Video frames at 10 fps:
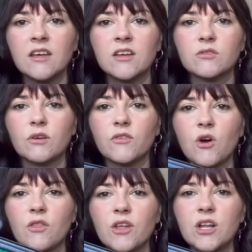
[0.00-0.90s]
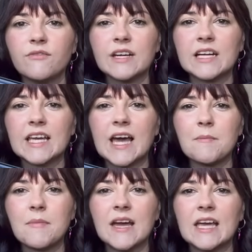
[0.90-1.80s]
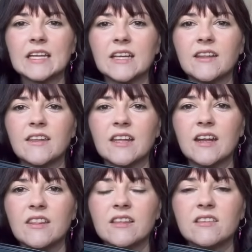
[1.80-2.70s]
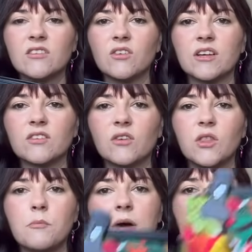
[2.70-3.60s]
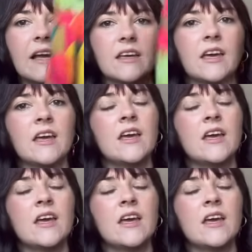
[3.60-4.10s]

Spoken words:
So I've got the Lovingly Handmade and then this is nice on the back.